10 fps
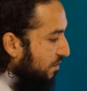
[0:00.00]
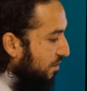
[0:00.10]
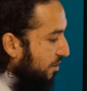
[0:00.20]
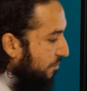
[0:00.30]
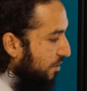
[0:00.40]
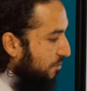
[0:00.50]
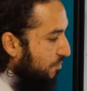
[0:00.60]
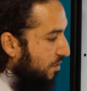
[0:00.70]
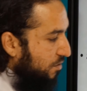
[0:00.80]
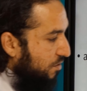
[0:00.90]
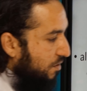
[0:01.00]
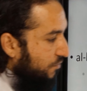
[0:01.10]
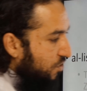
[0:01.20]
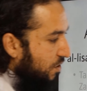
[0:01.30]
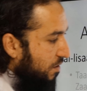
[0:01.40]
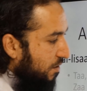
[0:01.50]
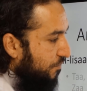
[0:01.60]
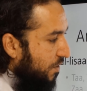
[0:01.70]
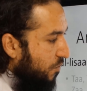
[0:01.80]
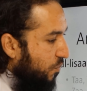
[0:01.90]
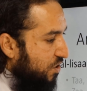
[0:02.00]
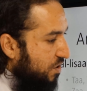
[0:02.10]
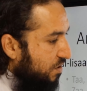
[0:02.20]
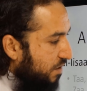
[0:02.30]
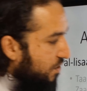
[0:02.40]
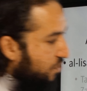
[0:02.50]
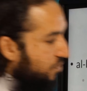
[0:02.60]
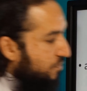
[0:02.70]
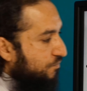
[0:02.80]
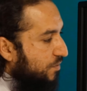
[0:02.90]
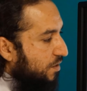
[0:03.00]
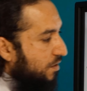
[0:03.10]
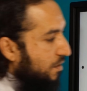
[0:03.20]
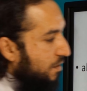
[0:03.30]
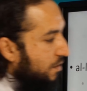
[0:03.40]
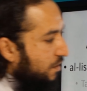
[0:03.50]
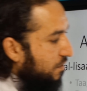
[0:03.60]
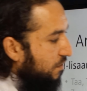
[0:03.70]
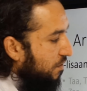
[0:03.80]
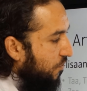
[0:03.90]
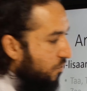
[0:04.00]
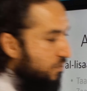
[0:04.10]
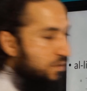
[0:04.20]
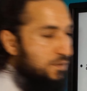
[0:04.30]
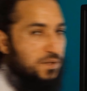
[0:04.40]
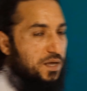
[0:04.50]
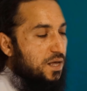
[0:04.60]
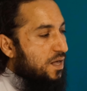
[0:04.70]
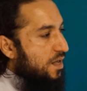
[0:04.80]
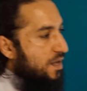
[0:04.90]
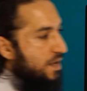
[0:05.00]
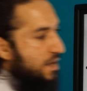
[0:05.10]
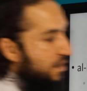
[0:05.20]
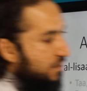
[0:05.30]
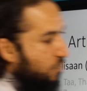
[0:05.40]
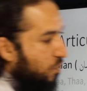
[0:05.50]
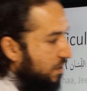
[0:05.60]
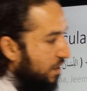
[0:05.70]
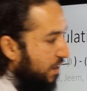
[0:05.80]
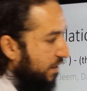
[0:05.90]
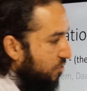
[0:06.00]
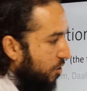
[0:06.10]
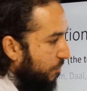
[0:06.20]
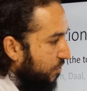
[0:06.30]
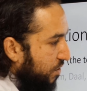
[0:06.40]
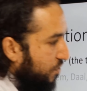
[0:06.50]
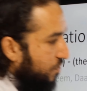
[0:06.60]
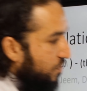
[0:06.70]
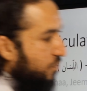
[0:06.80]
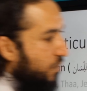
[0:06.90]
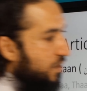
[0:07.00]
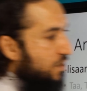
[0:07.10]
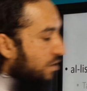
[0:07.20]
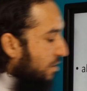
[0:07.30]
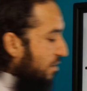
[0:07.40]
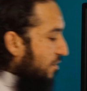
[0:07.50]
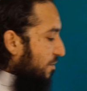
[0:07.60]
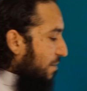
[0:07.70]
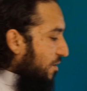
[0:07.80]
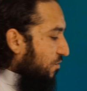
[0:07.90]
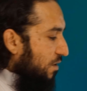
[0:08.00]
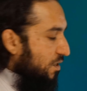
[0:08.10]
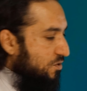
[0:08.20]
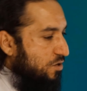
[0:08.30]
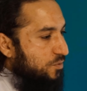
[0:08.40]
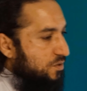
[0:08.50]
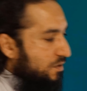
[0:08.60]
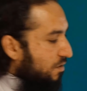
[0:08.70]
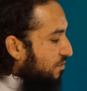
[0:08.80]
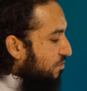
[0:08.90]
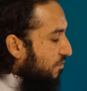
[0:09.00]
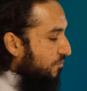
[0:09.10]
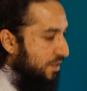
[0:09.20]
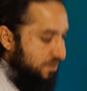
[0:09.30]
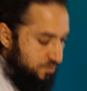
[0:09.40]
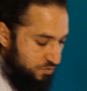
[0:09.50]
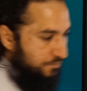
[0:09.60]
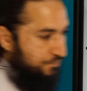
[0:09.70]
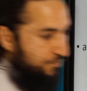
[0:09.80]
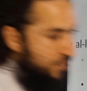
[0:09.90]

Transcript: the deepest part of the tongue, which is next to the throat, and what lies opposite to it of the mouth, that is opposite soft palate. So